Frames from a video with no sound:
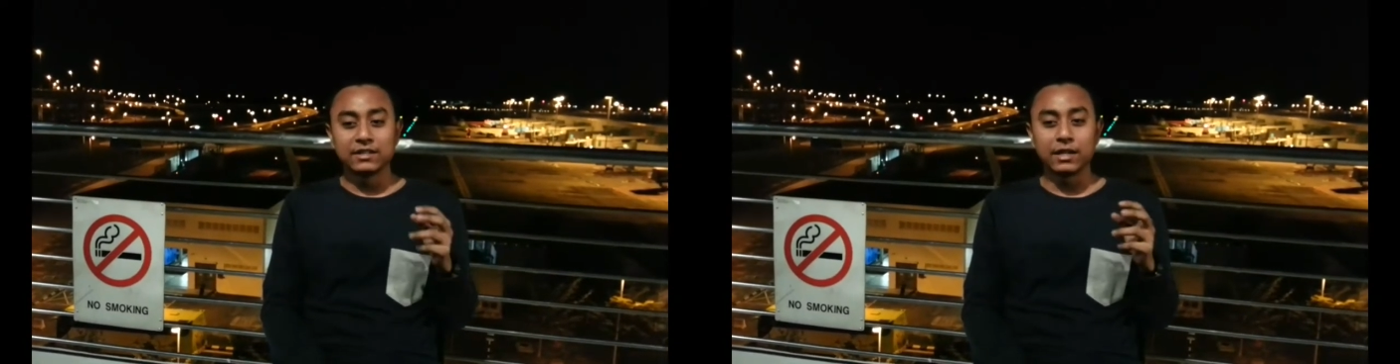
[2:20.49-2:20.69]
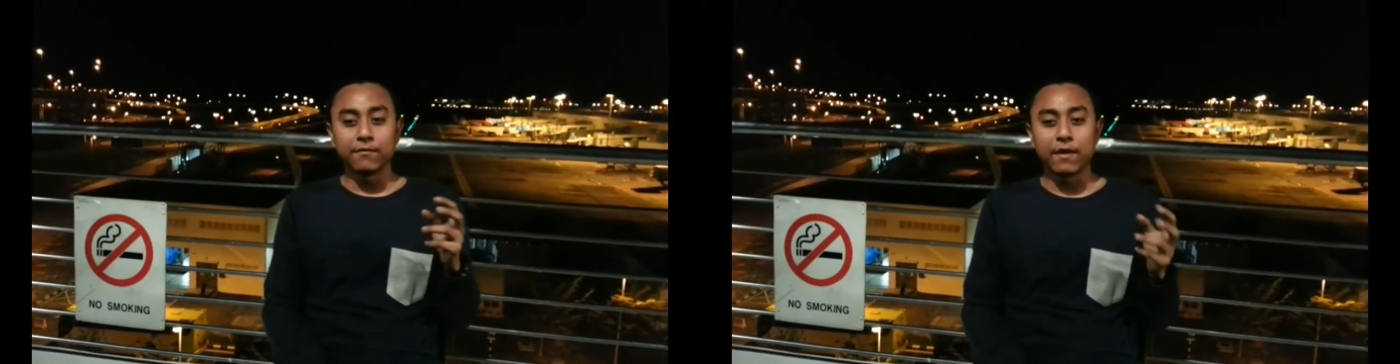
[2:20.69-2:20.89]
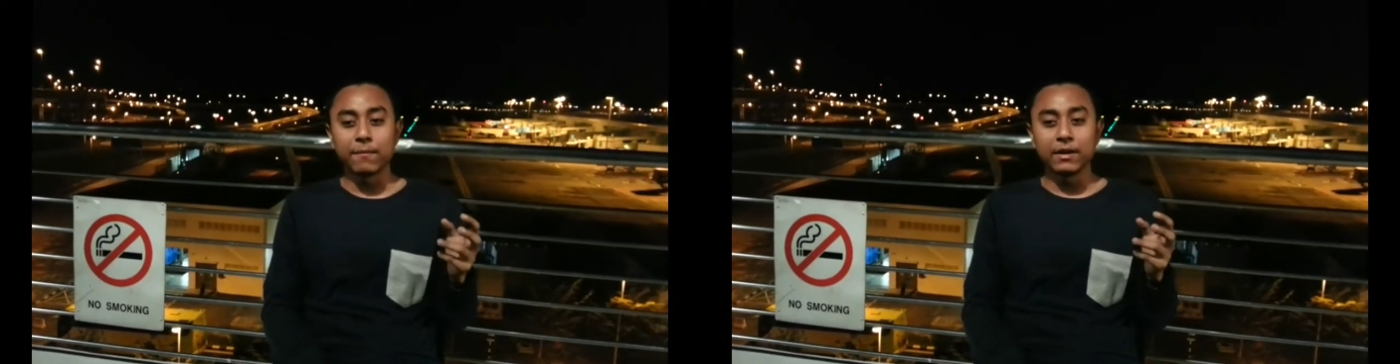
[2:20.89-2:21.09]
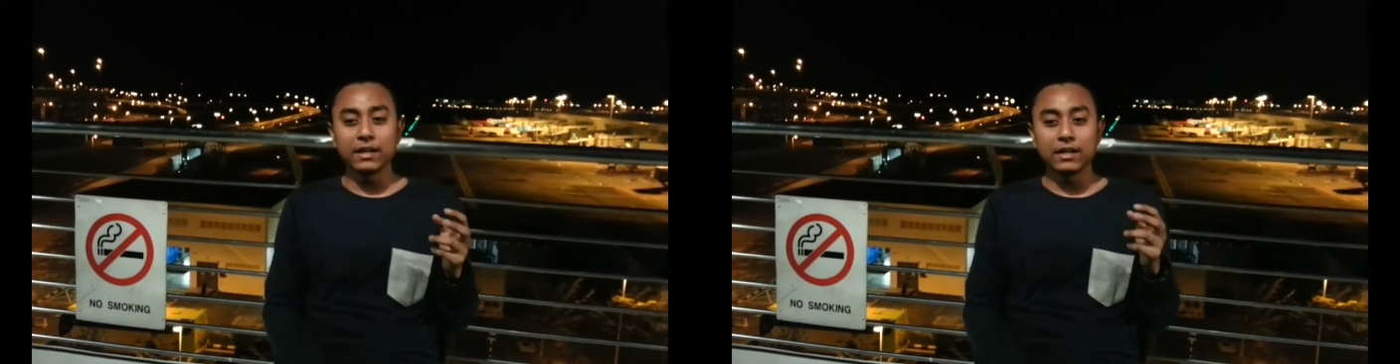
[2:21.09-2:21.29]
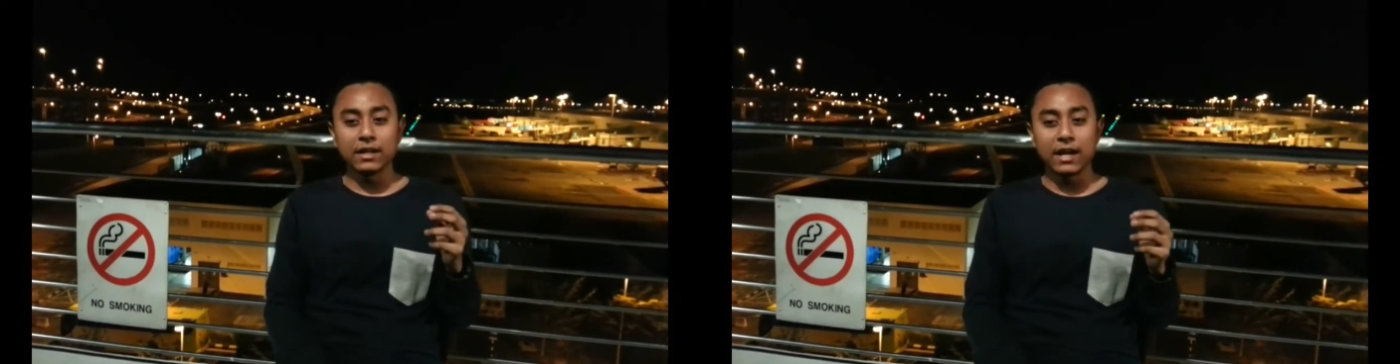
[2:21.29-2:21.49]
seat
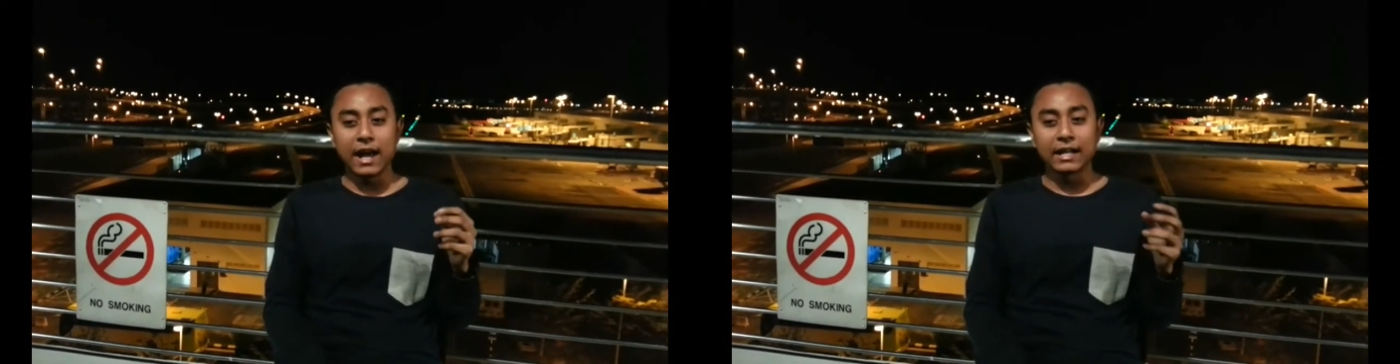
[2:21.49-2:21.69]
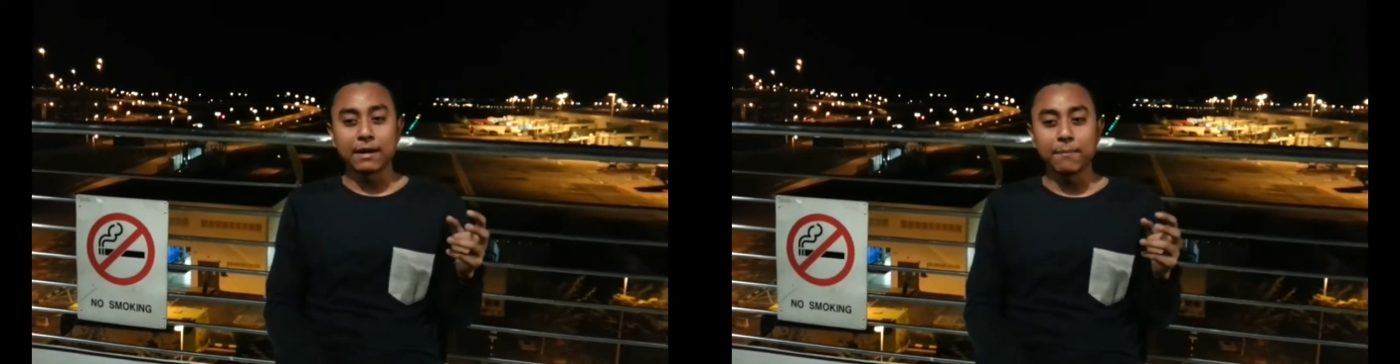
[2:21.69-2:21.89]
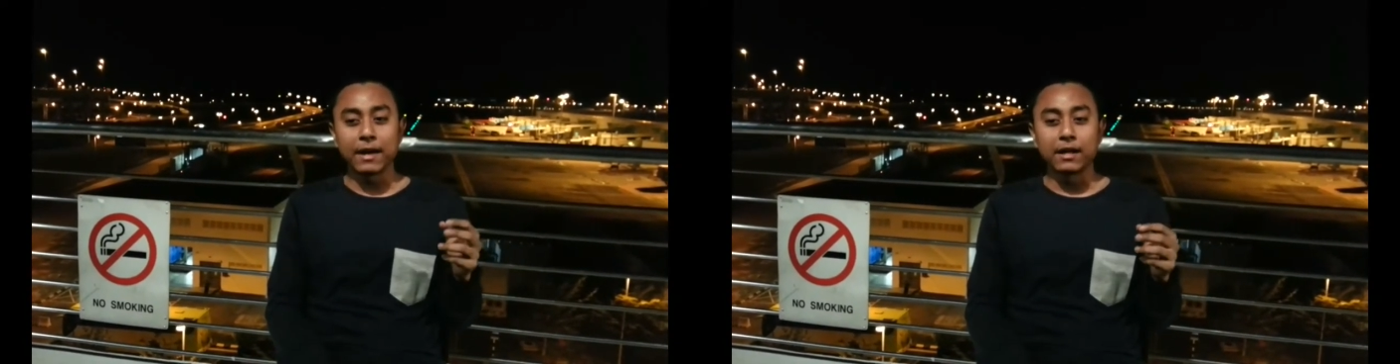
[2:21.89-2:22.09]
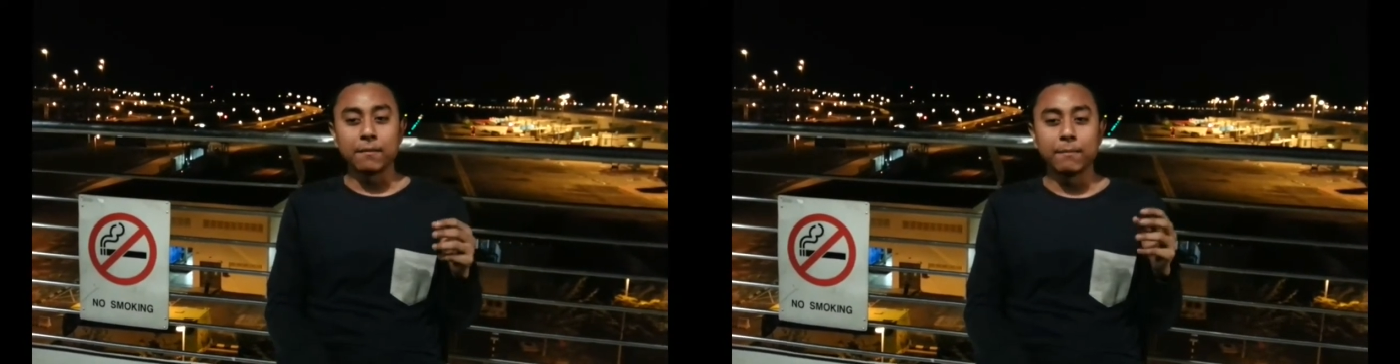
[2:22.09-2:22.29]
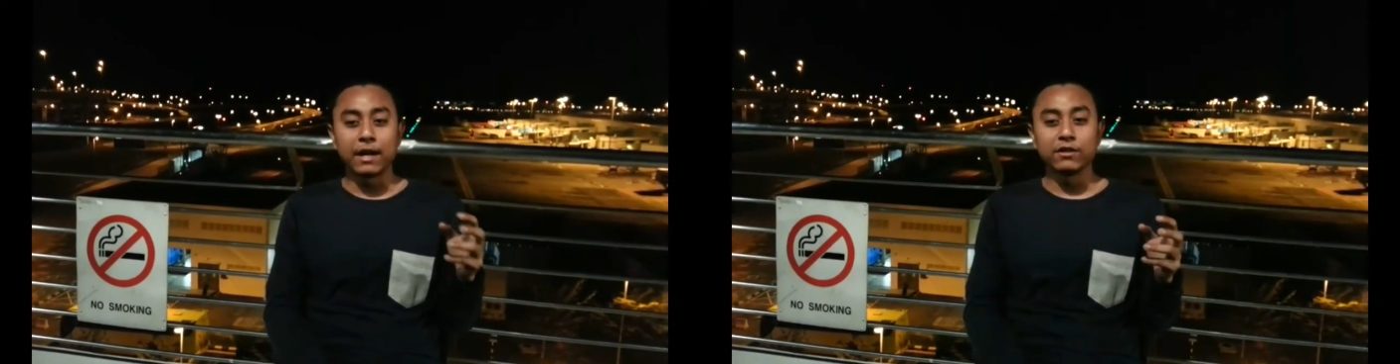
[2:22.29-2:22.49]
fabric, and carpet,
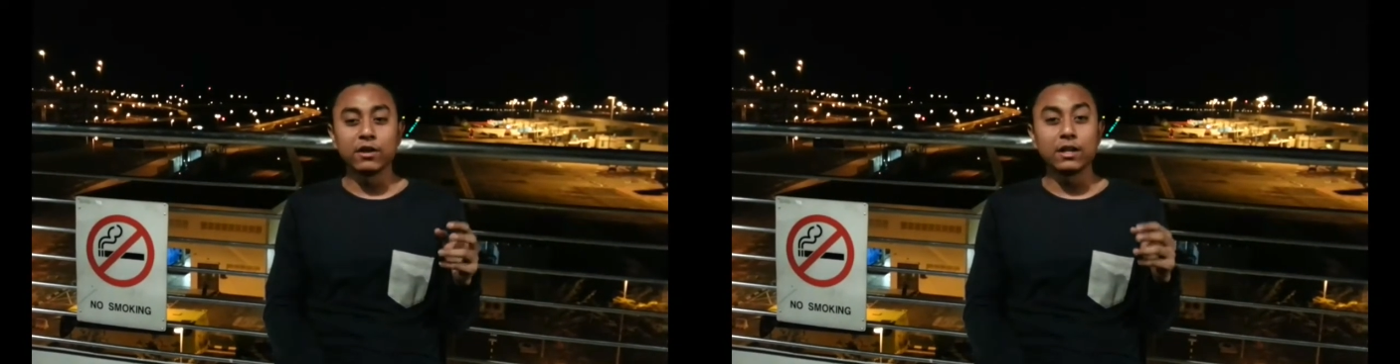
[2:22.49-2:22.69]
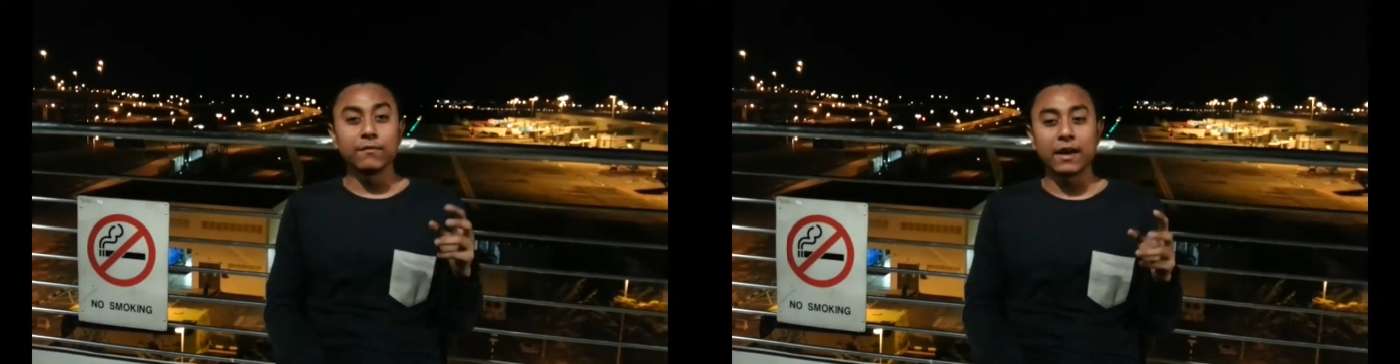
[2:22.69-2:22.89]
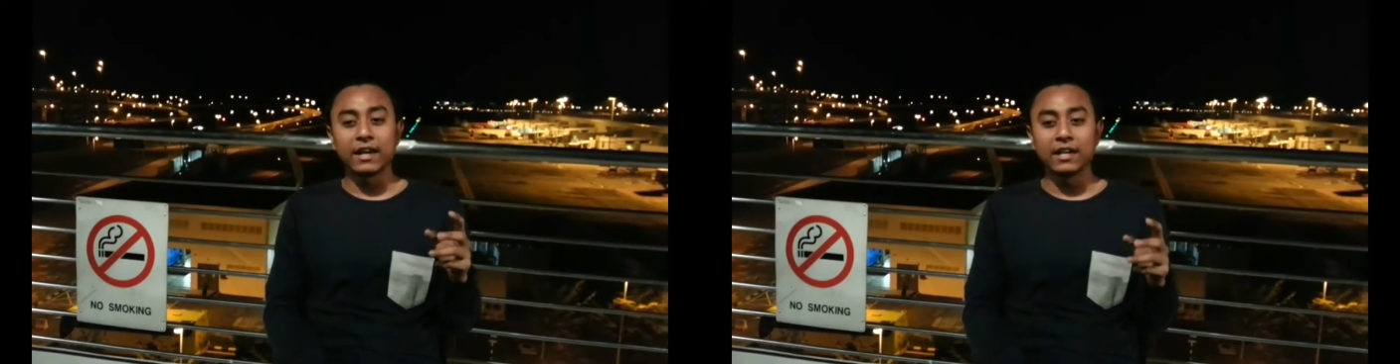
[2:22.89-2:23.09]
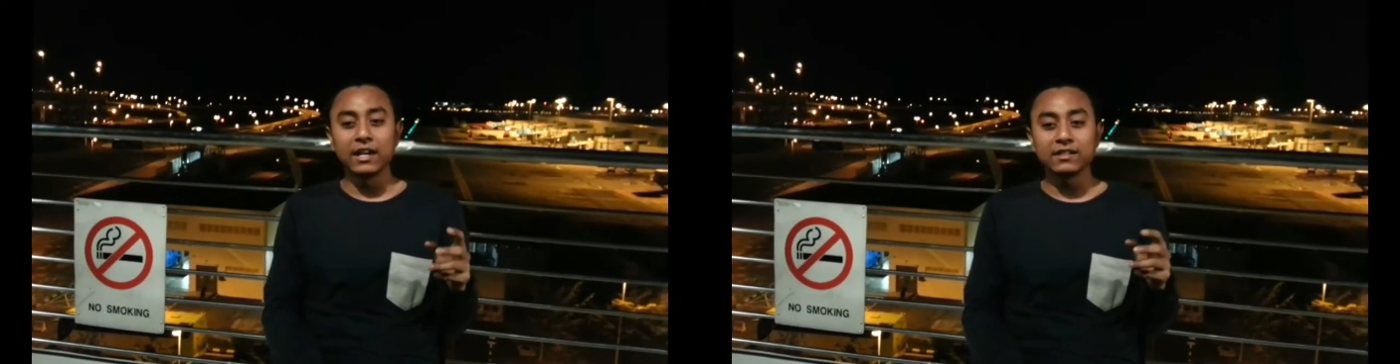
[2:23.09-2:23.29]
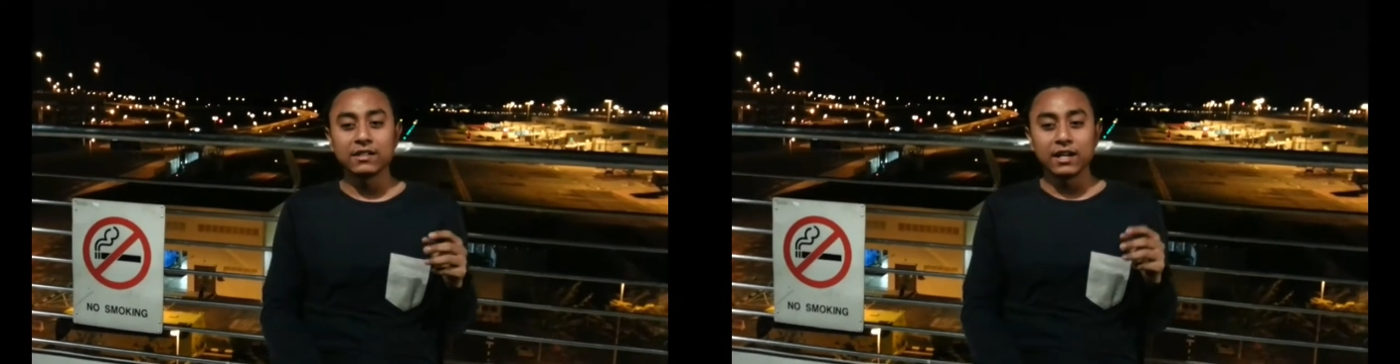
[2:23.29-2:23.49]
but not even
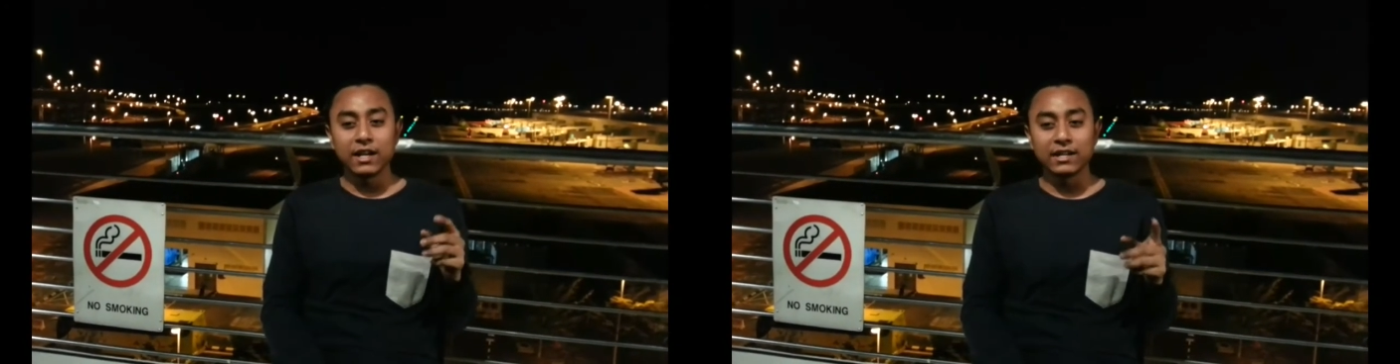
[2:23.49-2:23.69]
engaged